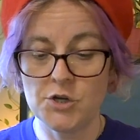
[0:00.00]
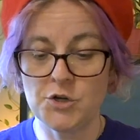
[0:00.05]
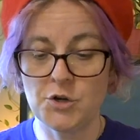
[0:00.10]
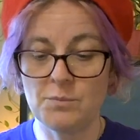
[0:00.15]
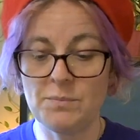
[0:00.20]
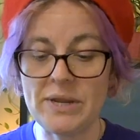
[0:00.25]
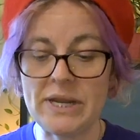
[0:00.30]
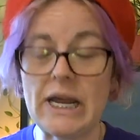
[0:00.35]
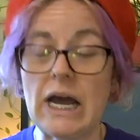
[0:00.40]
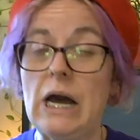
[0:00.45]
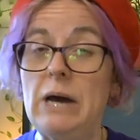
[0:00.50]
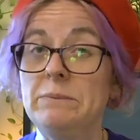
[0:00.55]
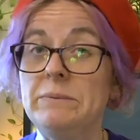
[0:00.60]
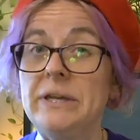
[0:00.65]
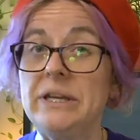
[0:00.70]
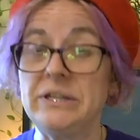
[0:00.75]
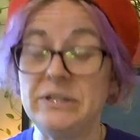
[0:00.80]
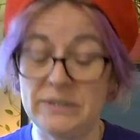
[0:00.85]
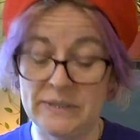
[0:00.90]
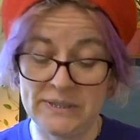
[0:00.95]
you're
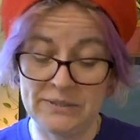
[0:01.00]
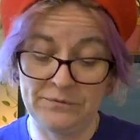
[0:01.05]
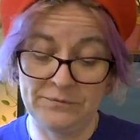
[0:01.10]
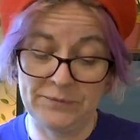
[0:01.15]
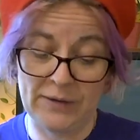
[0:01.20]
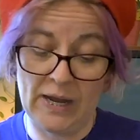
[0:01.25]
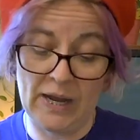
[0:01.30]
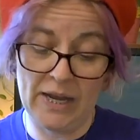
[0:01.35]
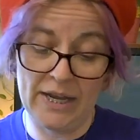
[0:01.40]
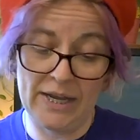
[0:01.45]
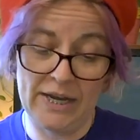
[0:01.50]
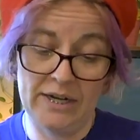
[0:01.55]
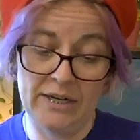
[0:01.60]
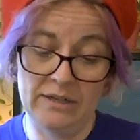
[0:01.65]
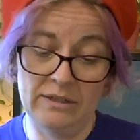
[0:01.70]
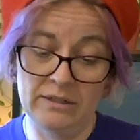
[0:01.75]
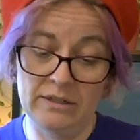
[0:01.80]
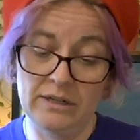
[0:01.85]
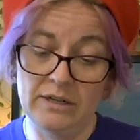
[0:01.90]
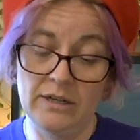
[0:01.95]
becoming
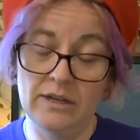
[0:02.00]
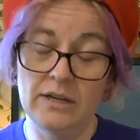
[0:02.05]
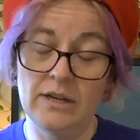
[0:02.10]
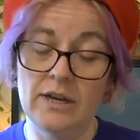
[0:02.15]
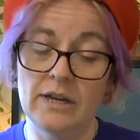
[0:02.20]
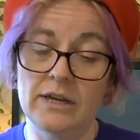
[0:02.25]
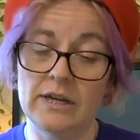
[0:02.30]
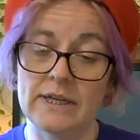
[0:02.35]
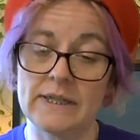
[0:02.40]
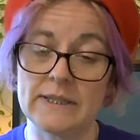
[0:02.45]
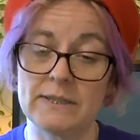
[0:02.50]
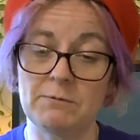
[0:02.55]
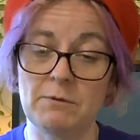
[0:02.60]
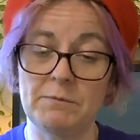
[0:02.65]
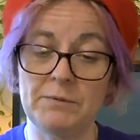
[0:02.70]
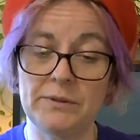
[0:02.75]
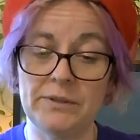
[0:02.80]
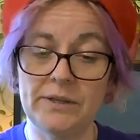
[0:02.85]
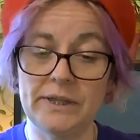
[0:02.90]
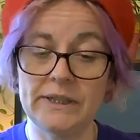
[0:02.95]
divine because
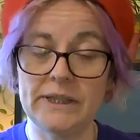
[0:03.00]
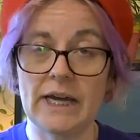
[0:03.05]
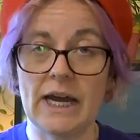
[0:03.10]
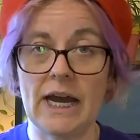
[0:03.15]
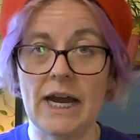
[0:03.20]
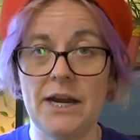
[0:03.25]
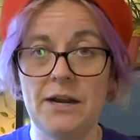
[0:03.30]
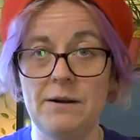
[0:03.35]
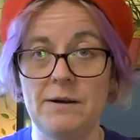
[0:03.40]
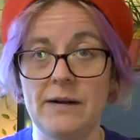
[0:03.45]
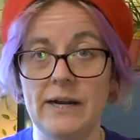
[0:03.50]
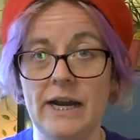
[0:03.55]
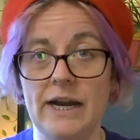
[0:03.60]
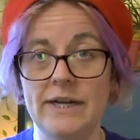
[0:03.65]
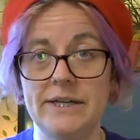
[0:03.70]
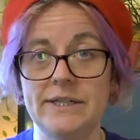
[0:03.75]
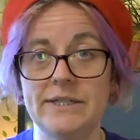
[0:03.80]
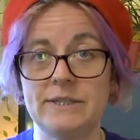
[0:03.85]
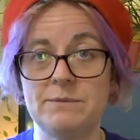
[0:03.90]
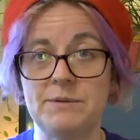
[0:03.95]
when we look at the higher
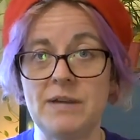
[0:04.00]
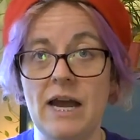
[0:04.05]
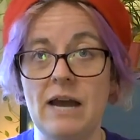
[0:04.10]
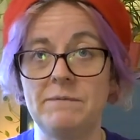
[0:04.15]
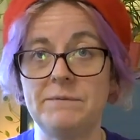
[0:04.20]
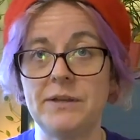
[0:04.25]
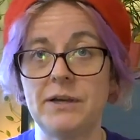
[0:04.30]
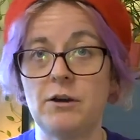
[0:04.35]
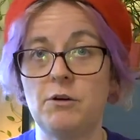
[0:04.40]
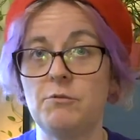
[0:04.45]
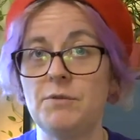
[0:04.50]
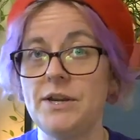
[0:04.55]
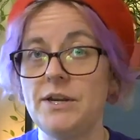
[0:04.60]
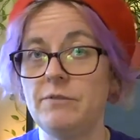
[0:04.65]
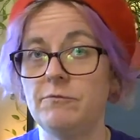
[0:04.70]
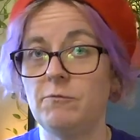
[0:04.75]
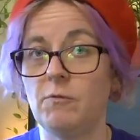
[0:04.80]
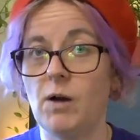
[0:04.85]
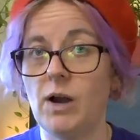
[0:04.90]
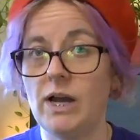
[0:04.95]
guidance we have the queen
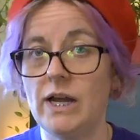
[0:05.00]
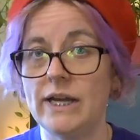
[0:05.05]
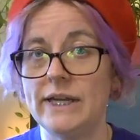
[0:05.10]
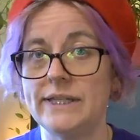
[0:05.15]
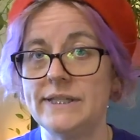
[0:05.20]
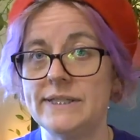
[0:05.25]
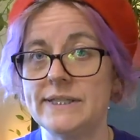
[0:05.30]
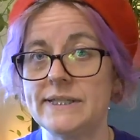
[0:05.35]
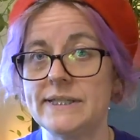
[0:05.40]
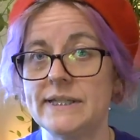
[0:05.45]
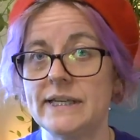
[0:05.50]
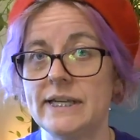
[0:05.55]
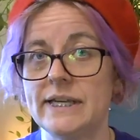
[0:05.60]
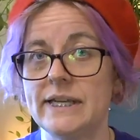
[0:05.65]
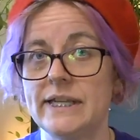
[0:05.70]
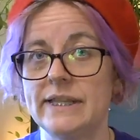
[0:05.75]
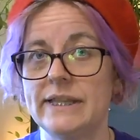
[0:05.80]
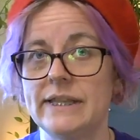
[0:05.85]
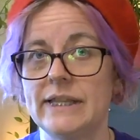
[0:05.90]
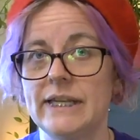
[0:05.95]
of wands
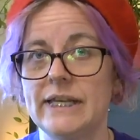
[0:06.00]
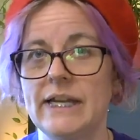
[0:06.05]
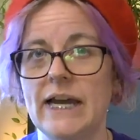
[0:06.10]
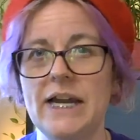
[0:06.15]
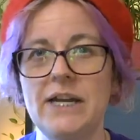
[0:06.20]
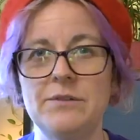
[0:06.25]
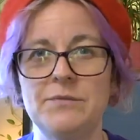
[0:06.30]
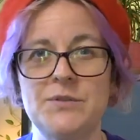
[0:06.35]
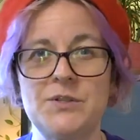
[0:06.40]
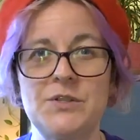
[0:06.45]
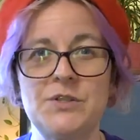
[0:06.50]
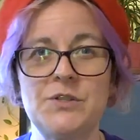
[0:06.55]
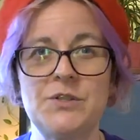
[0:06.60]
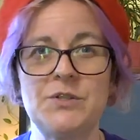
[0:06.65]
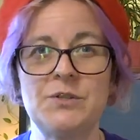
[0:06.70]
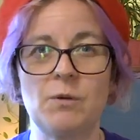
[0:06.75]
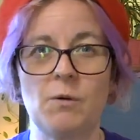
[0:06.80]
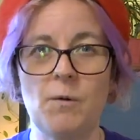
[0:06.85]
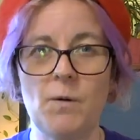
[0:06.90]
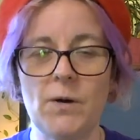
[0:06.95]
the knight of
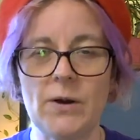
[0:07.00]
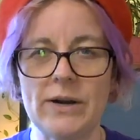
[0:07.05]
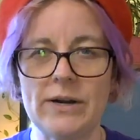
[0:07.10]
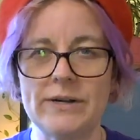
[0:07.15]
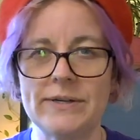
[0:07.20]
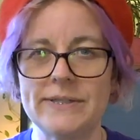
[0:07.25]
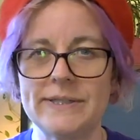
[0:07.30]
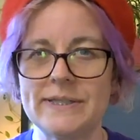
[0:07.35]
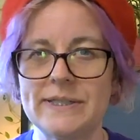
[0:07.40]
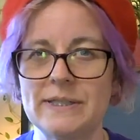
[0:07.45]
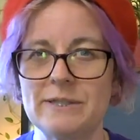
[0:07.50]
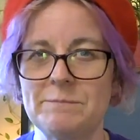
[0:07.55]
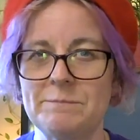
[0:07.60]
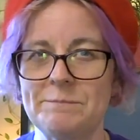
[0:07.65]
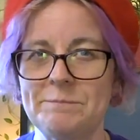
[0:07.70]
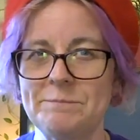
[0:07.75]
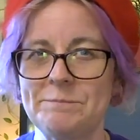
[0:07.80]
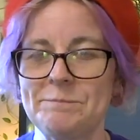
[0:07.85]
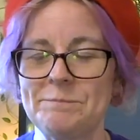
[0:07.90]
swords